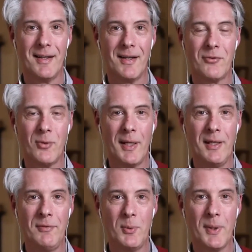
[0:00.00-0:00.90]
So I
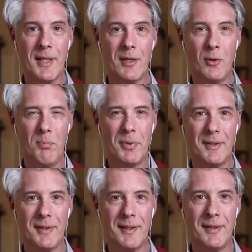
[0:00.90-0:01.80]
leave you with that hope
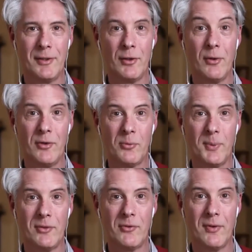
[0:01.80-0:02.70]
and
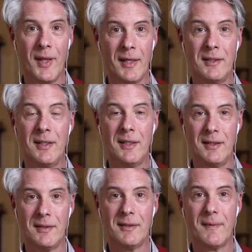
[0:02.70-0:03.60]
encouragement that
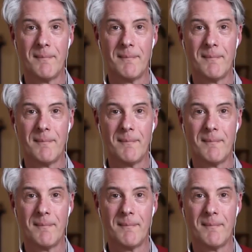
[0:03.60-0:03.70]
indeed